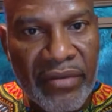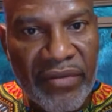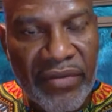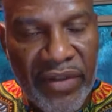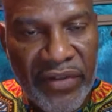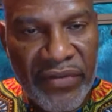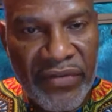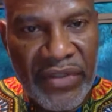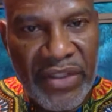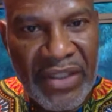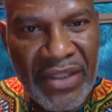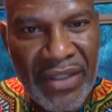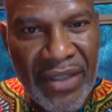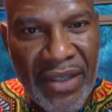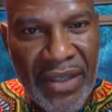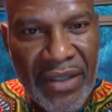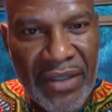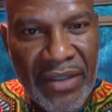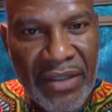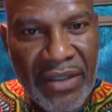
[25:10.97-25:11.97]
15
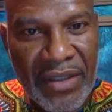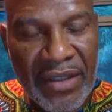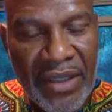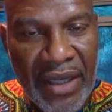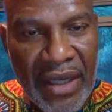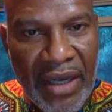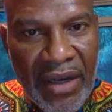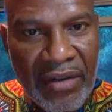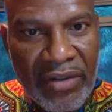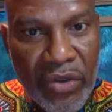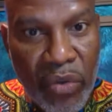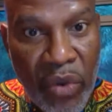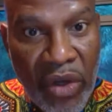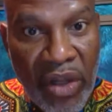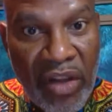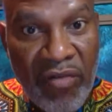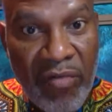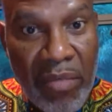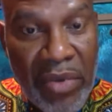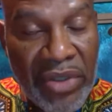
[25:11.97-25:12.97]
kids,
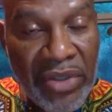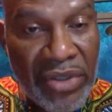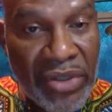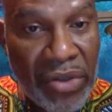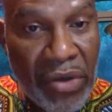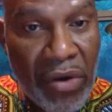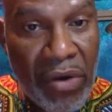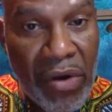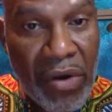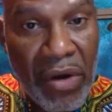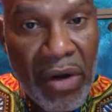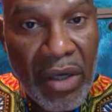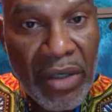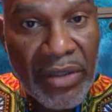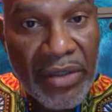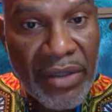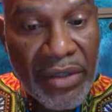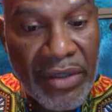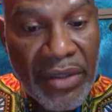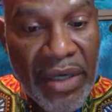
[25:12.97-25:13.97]
12 months or
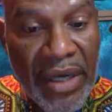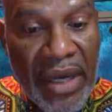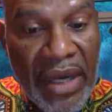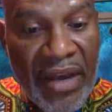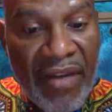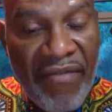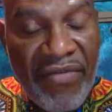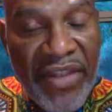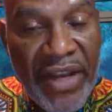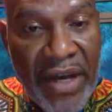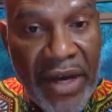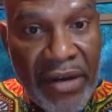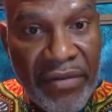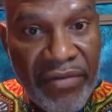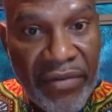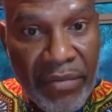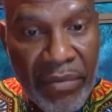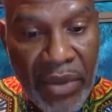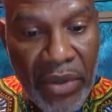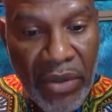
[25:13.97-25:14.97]
under, have died
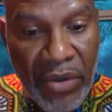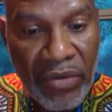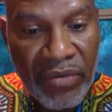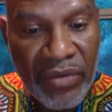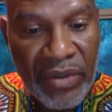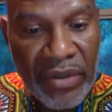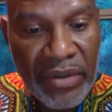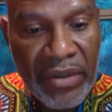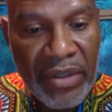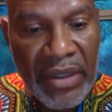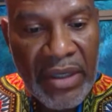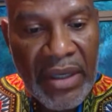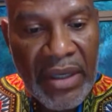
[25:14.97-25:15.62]
from COVID.